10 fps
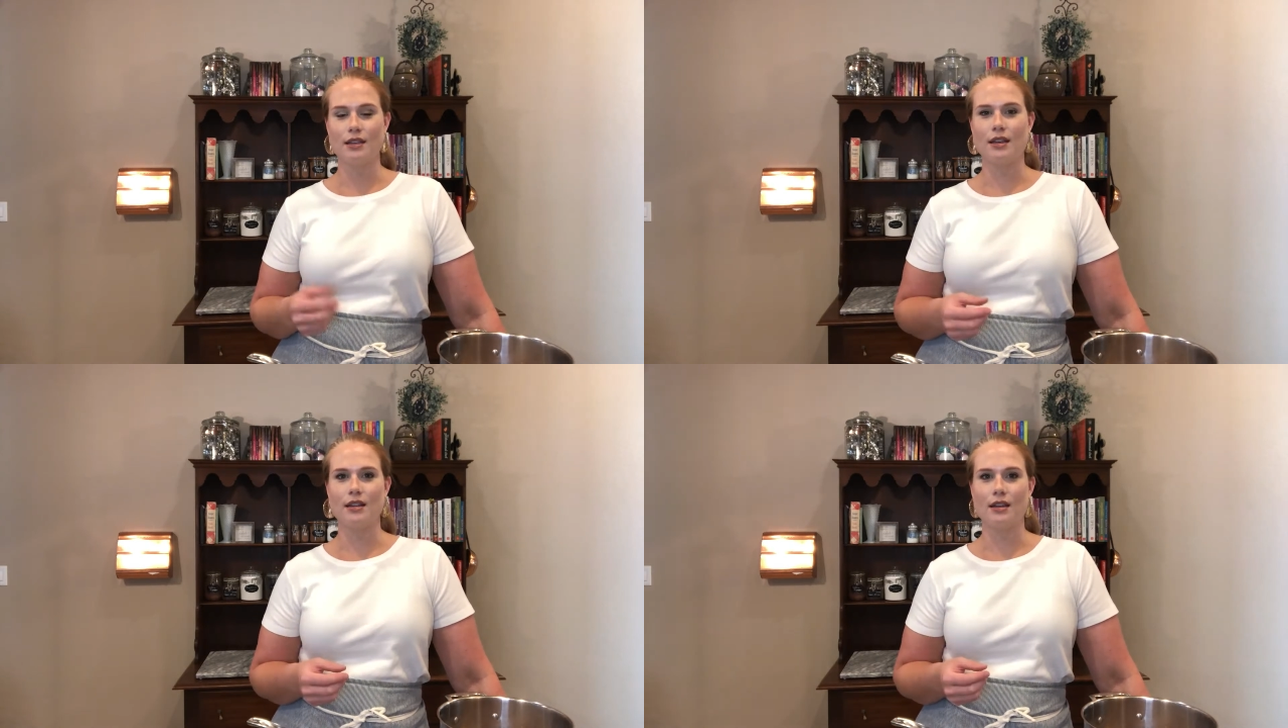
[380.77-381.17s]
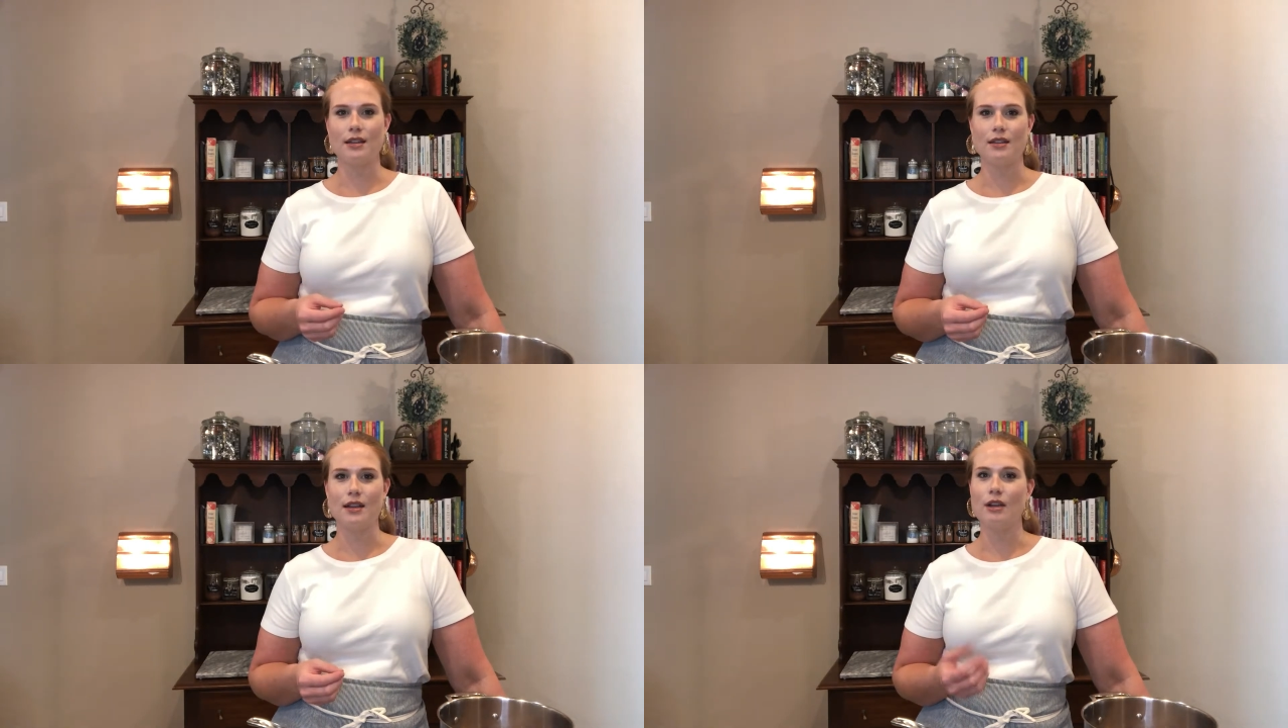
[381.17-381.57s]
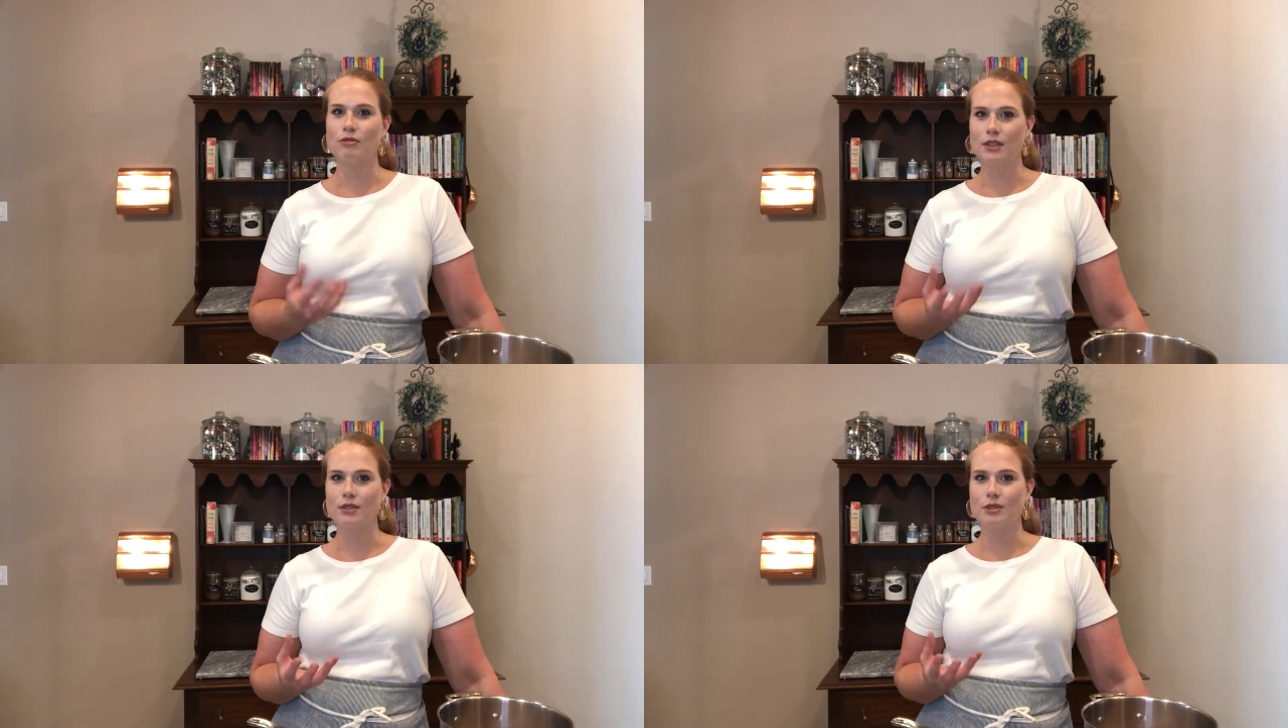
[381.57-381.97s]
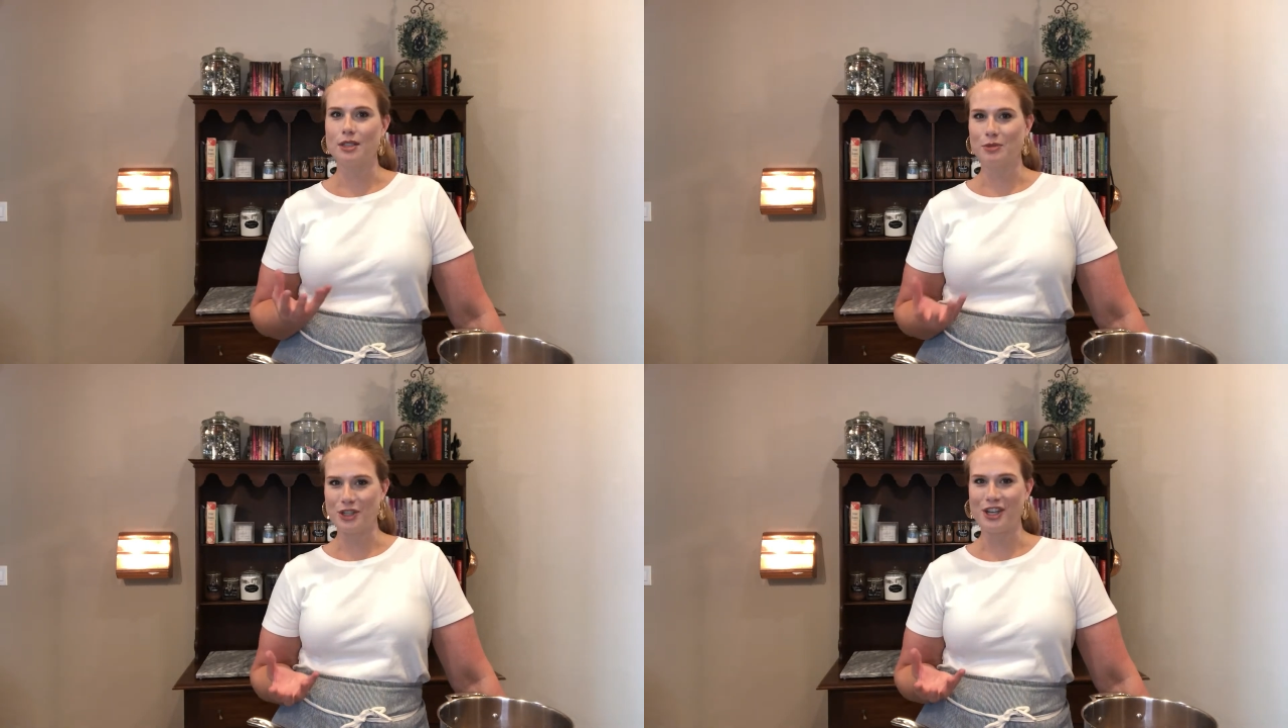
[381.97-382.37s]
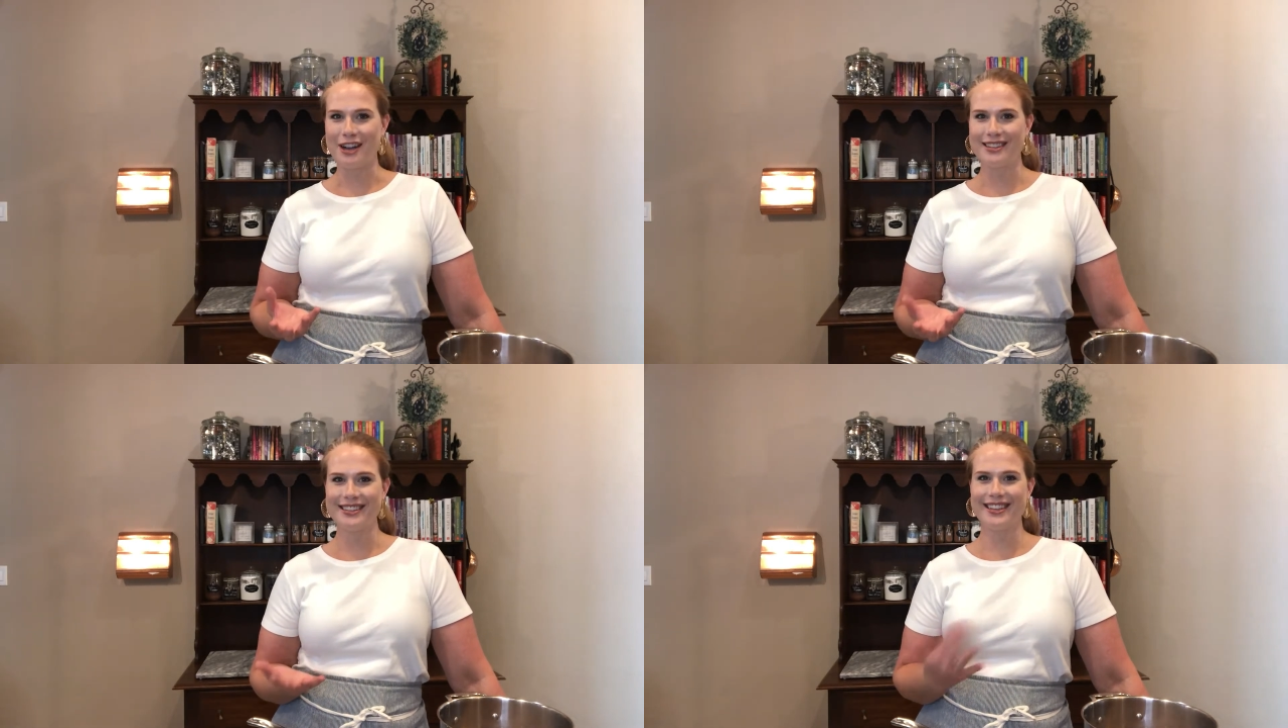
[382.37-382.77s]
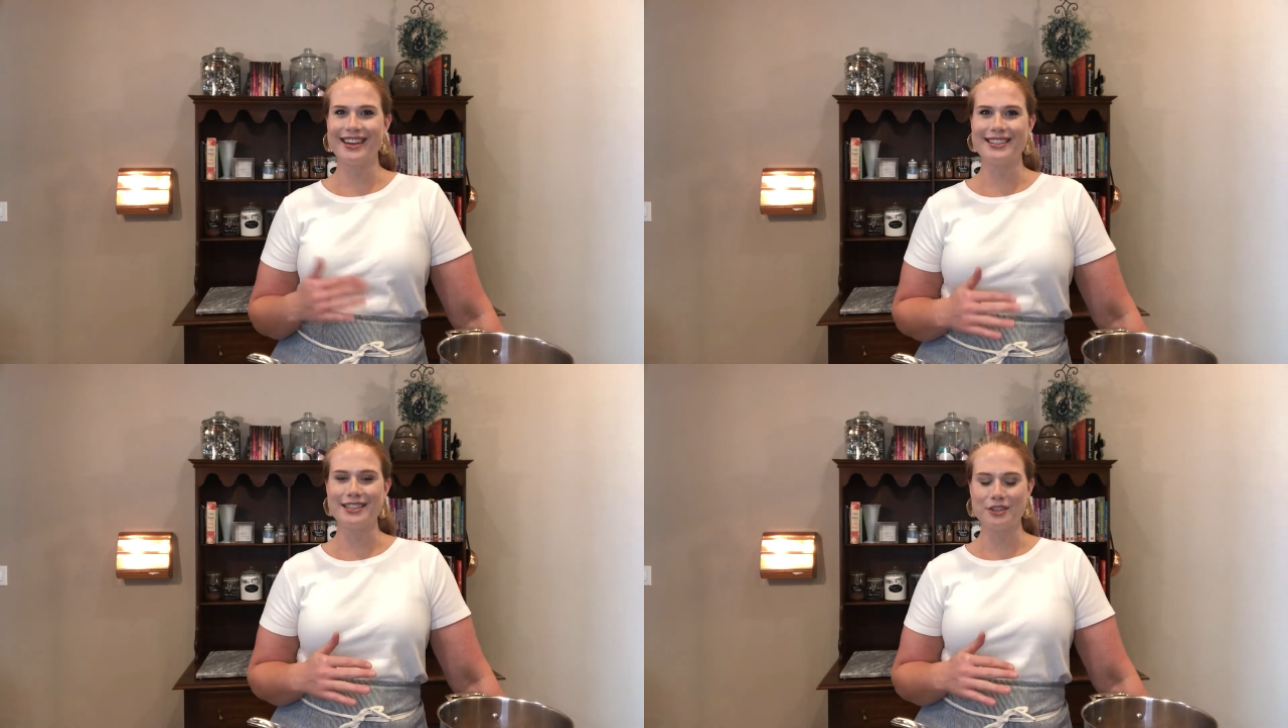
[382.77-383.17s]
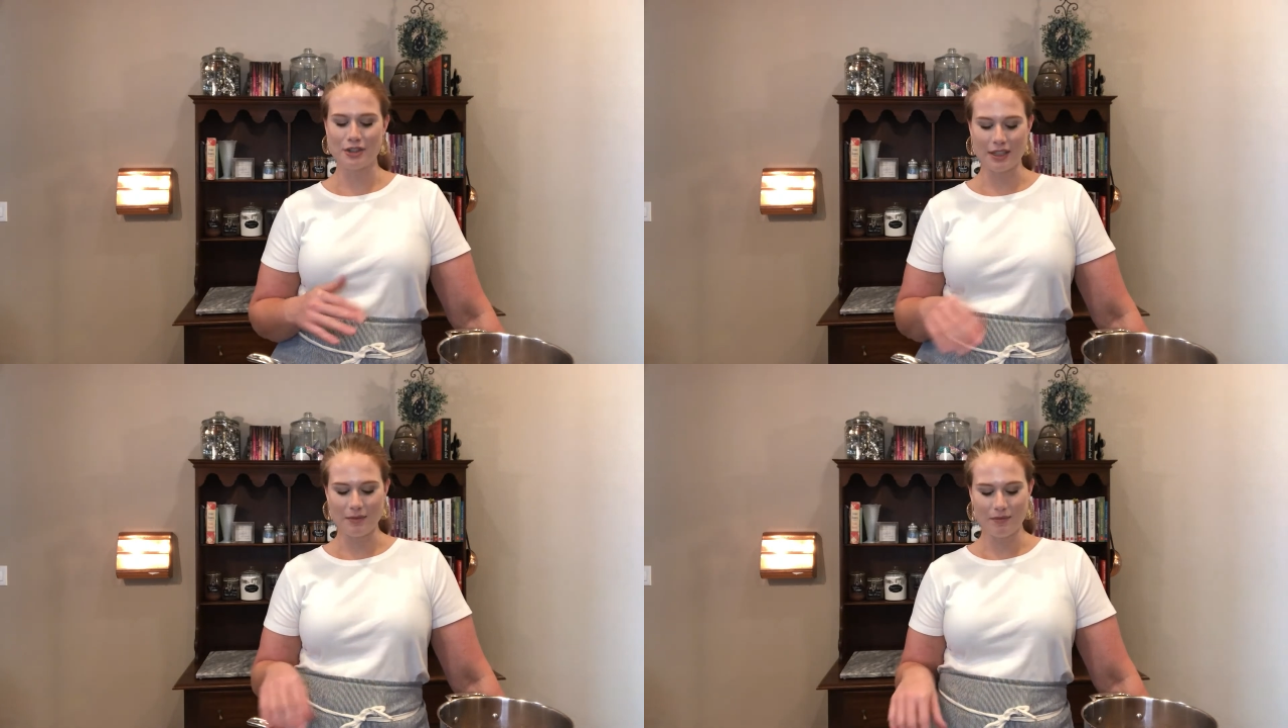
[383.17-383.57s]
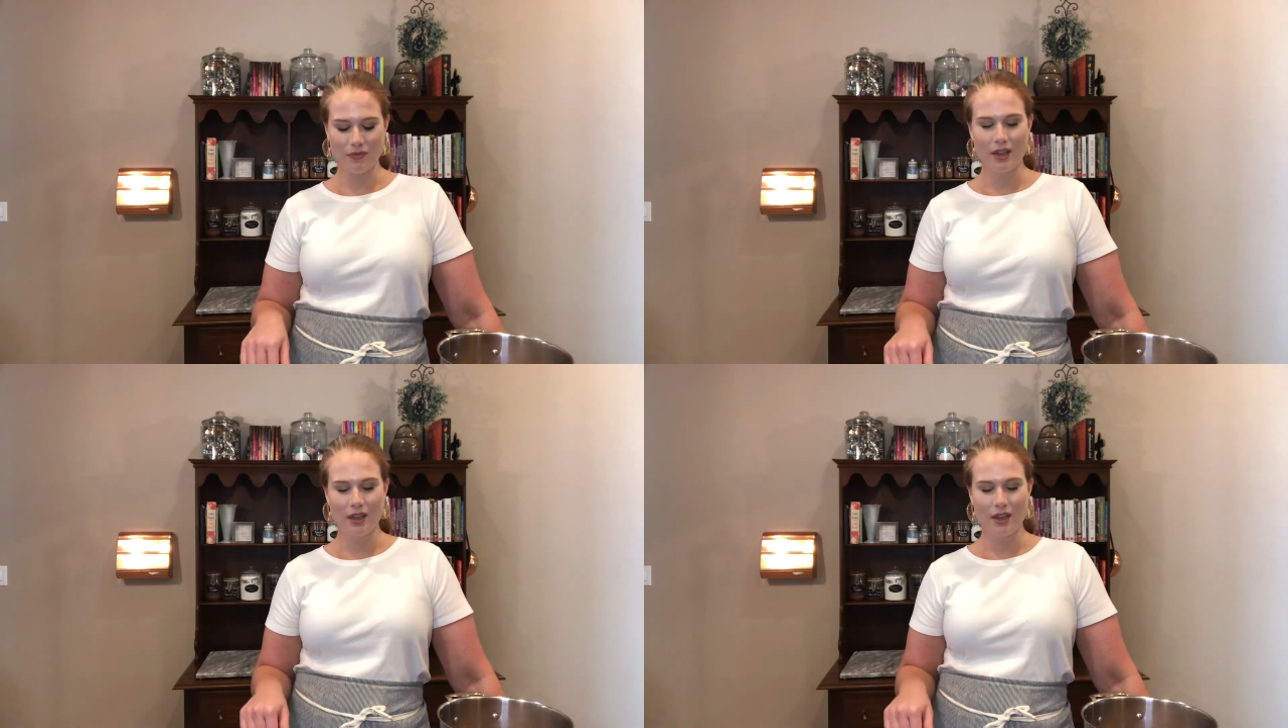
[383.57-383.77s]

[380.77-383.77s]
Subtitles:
and I thought I really wanted more chocolate than I did cream.